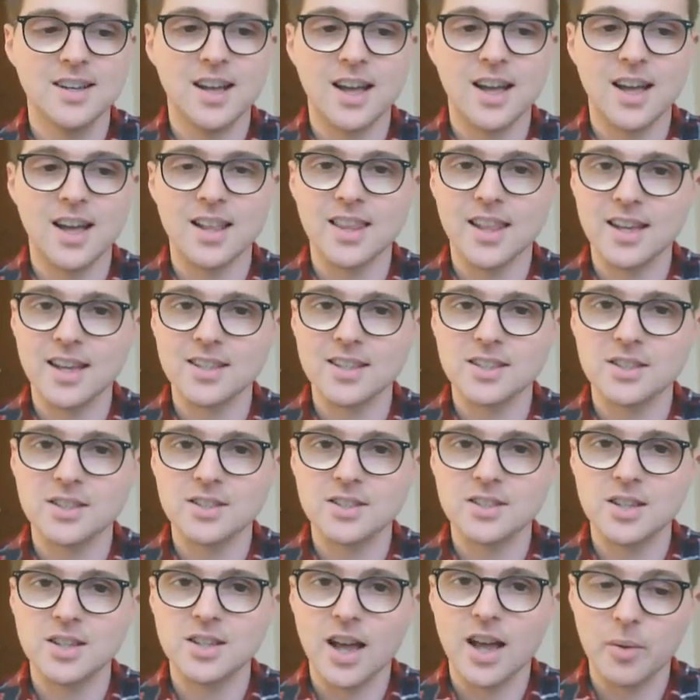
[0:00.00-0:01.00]
And
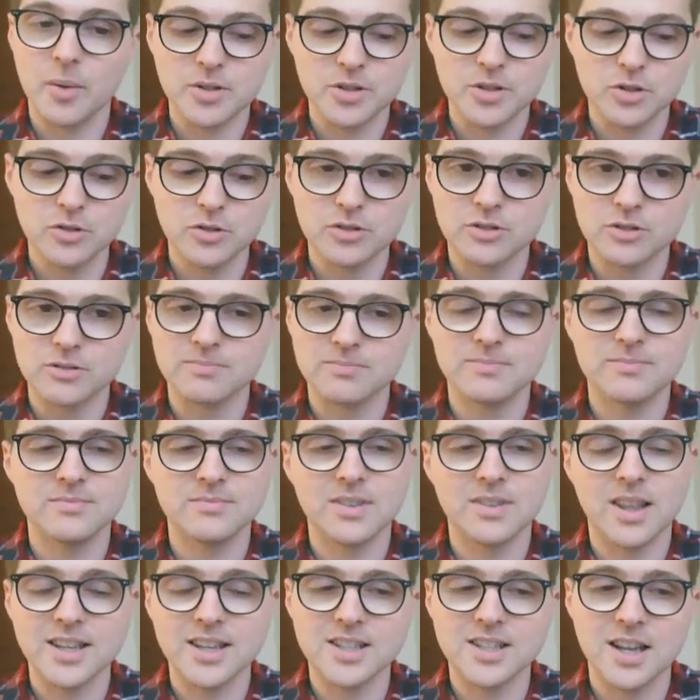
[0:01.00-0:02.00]
that's how it's done.
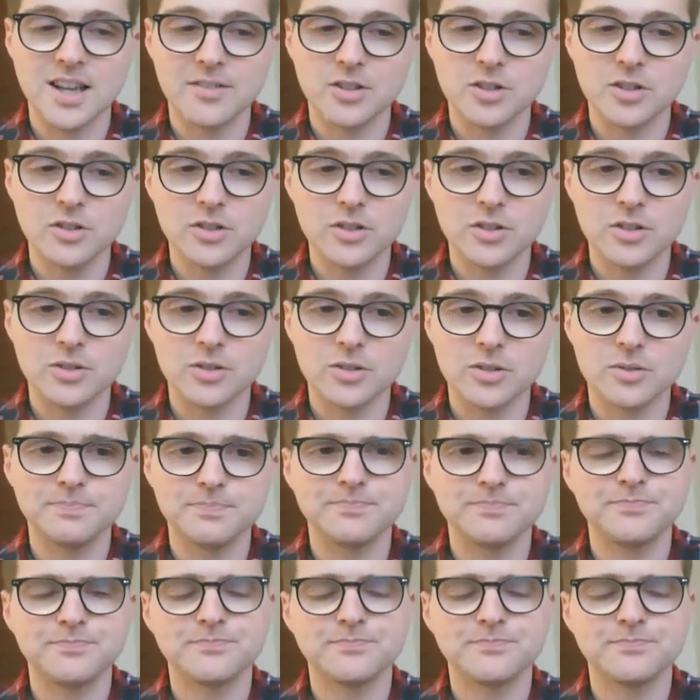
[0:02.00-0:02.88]
Let's have another go.